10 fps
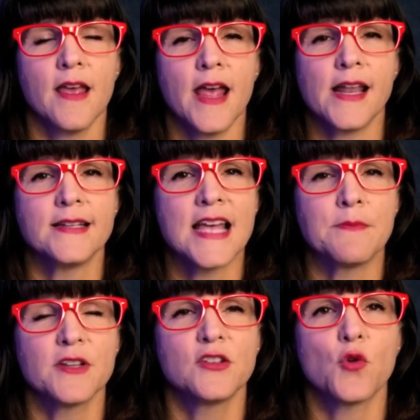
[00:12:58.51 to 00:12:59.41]
and
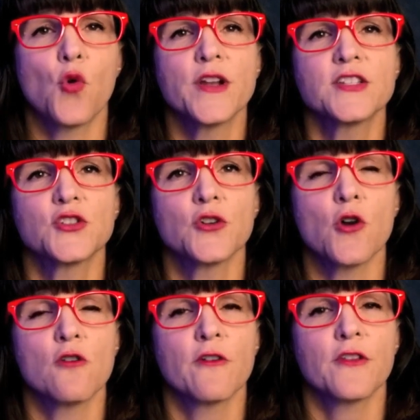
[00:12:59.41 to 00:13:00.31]
attempted to hoist her
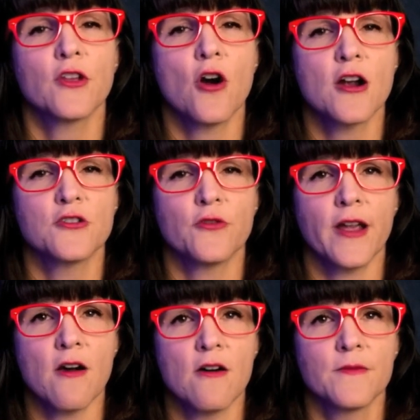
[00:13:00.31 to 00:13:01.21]
over the
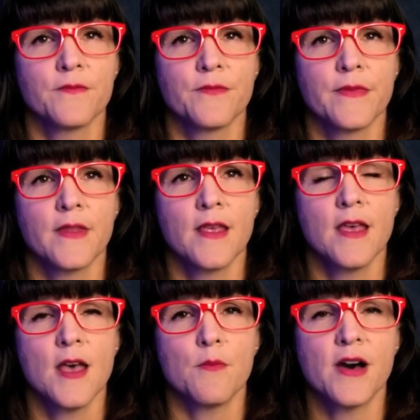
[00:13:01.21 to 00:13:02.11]
guardrail,
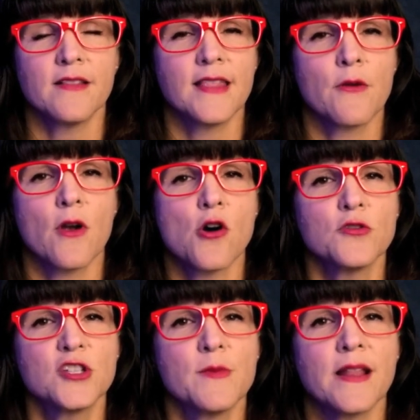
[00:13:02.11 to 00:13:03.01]
but they were
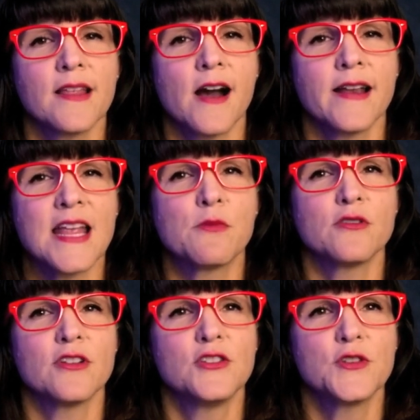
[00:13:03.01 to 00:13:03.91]
ultimately unable
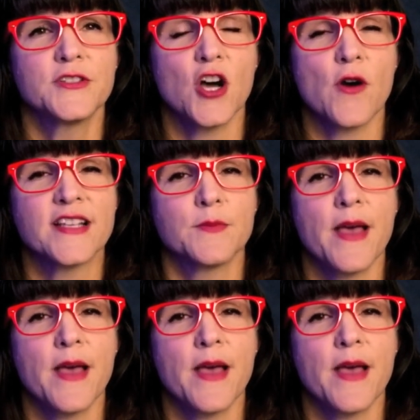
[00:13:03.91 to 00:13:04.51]
to do so as